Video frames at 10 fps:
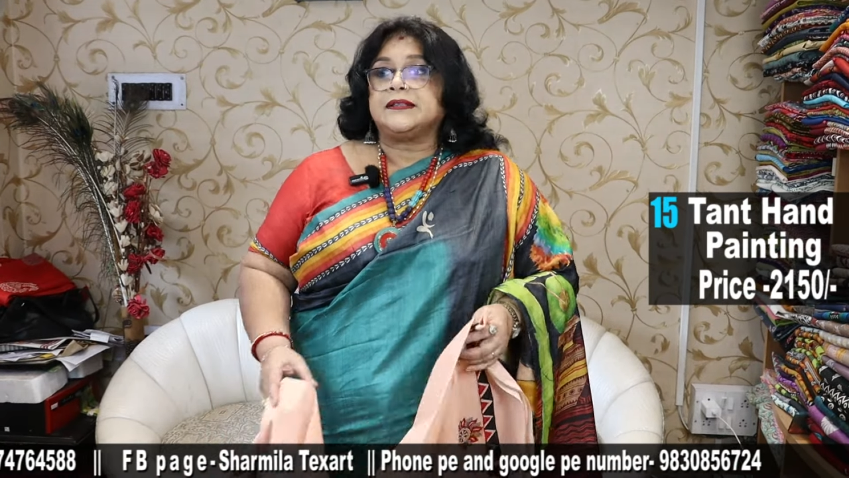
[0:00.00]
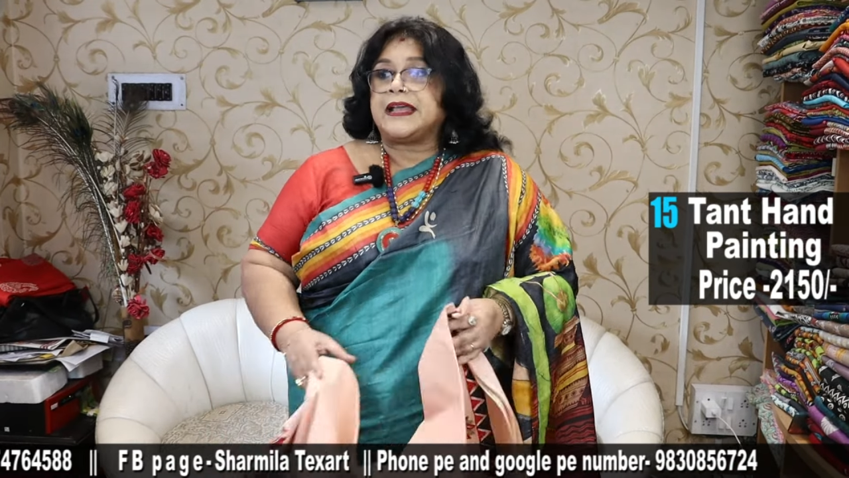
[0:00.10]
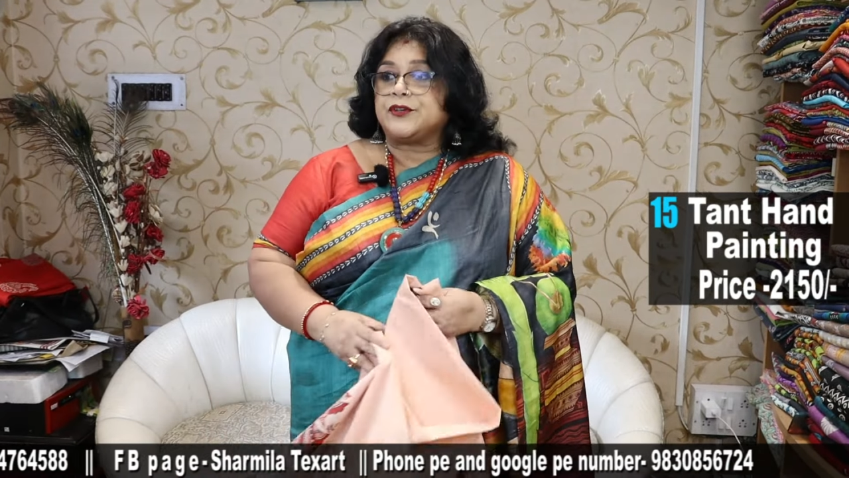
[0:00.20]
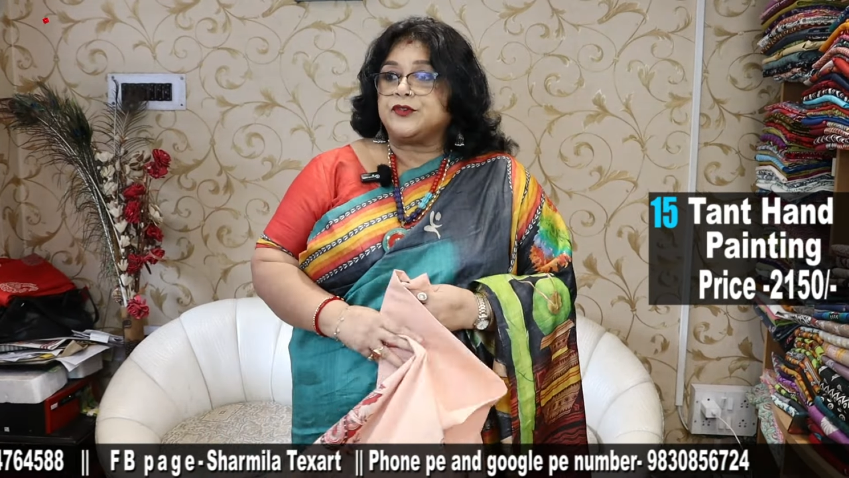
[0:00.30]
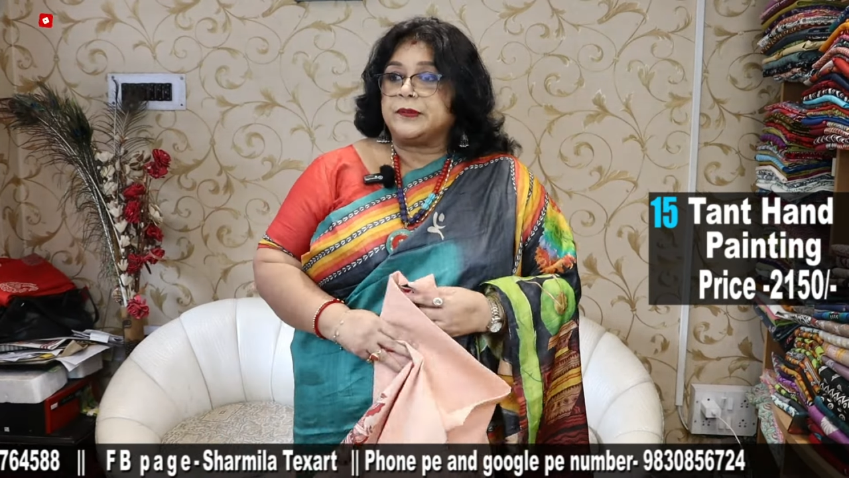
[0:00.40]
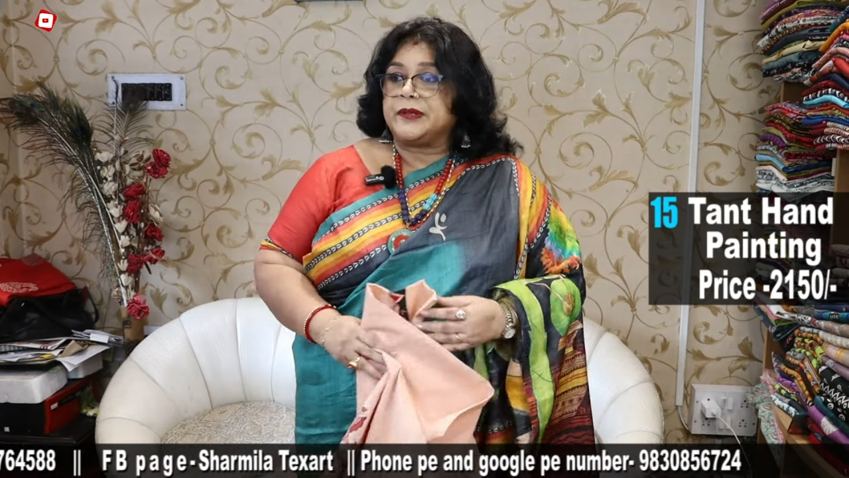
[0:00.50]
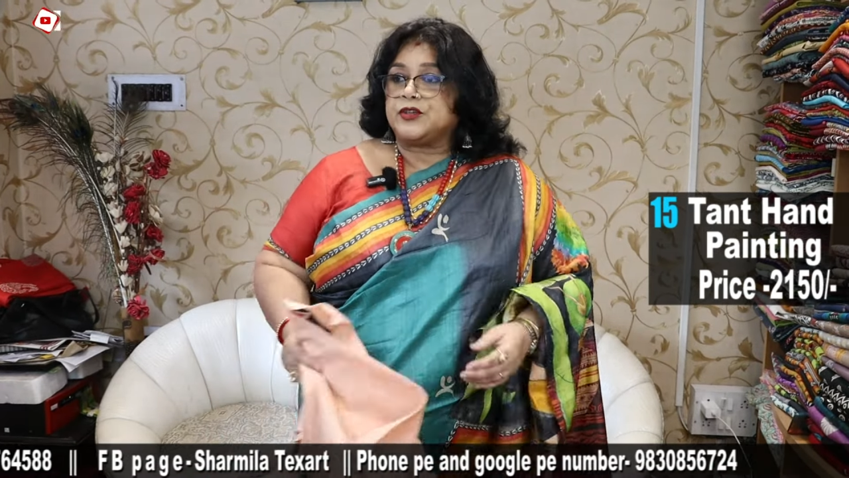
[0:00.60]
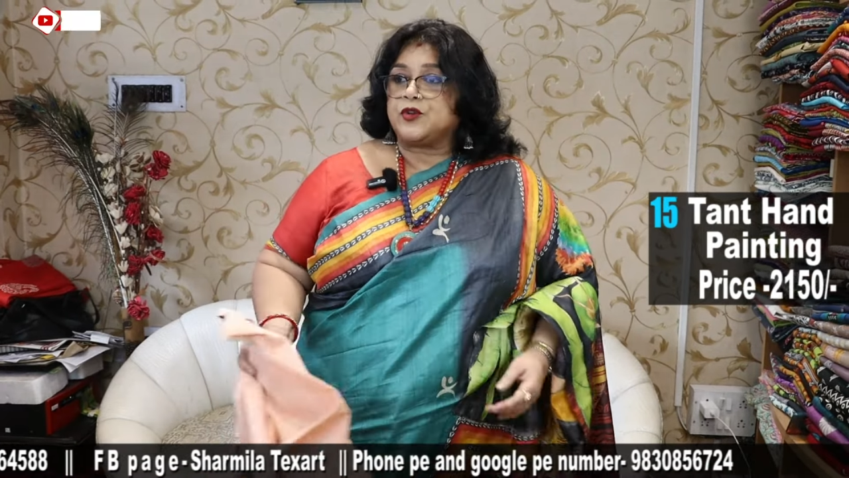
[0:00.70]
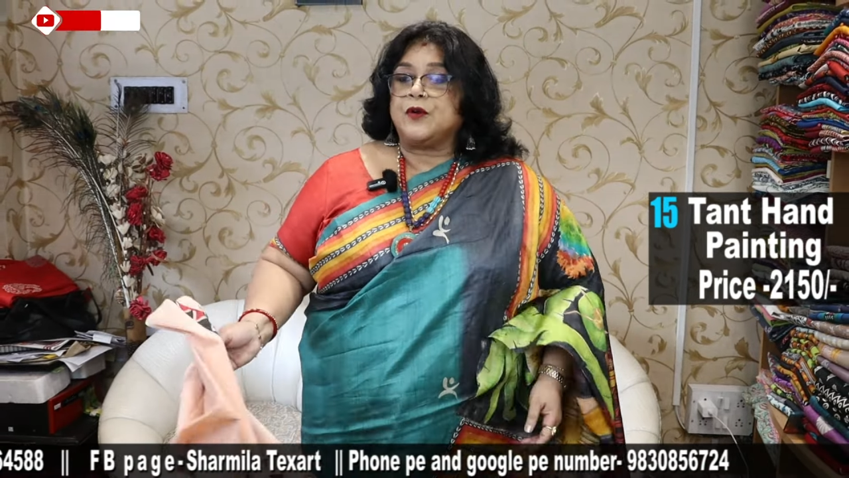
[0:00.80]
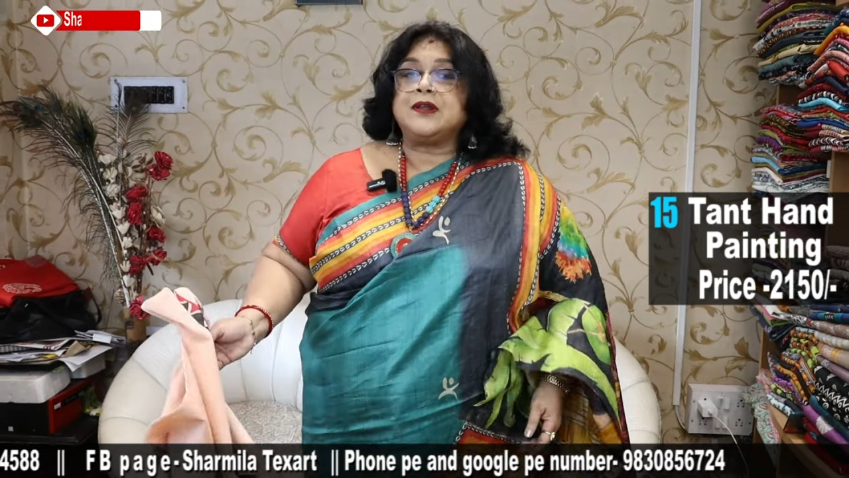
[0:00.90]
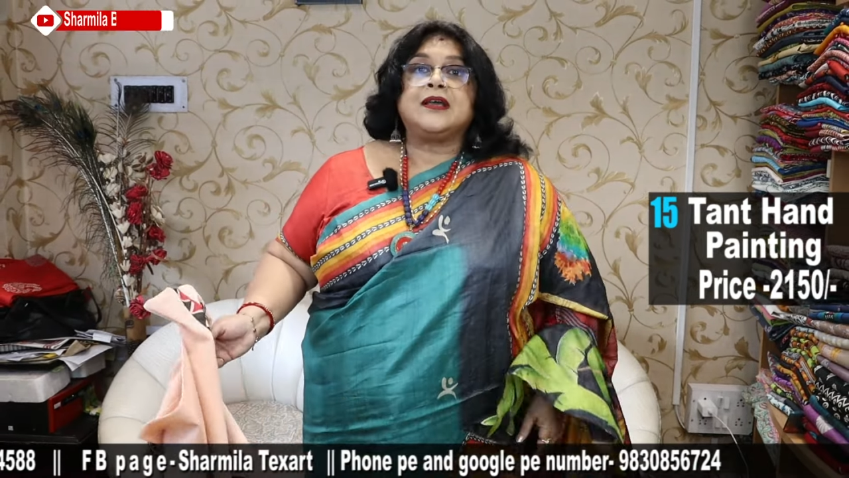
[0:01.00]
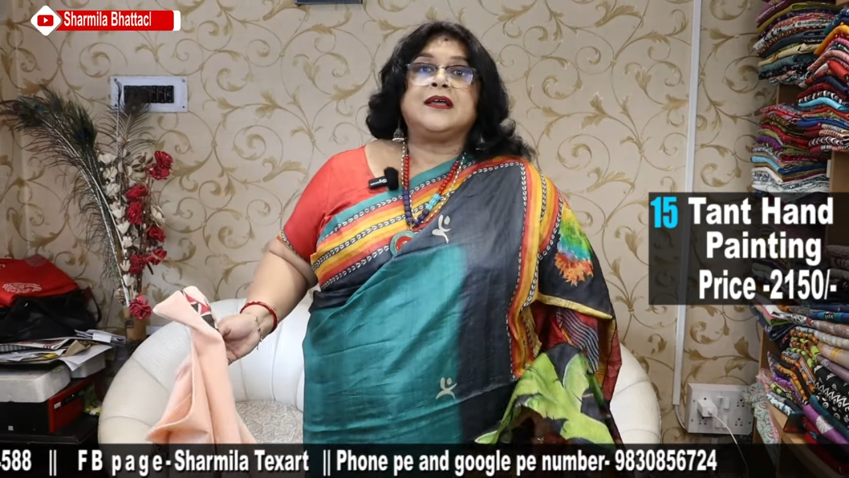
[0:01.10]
That will be told